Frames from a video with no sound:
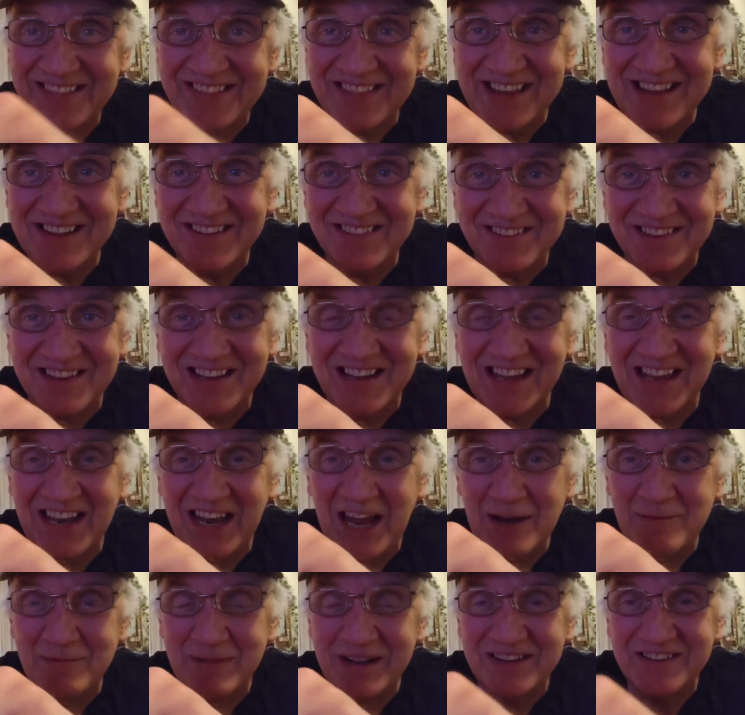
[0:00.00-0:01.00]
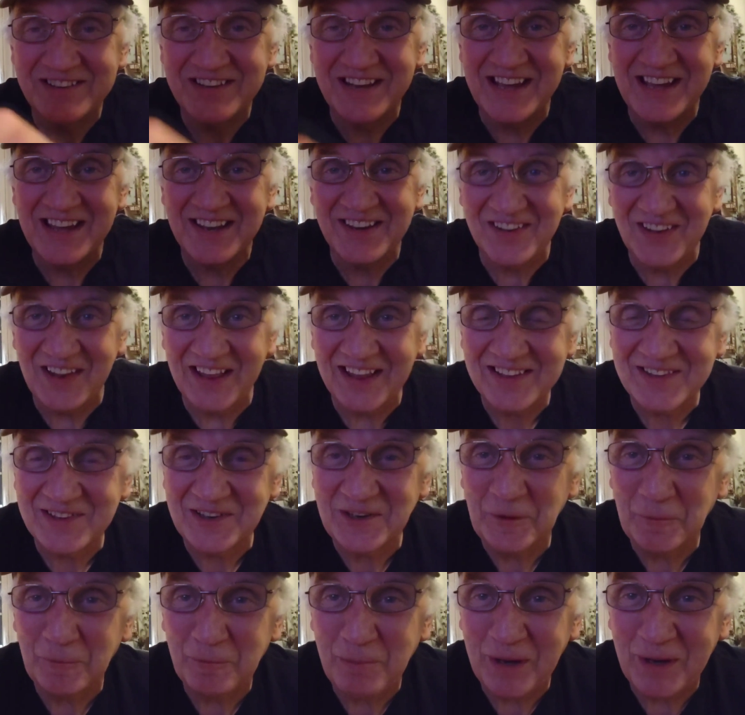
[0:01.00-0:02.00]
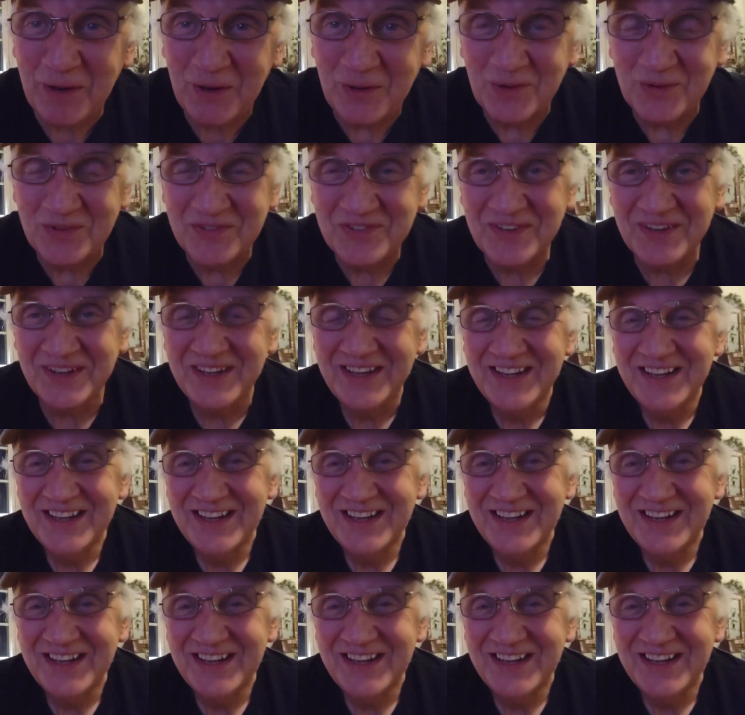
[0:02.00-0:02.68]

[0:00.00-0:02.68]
things again on my channel. I couldn't post.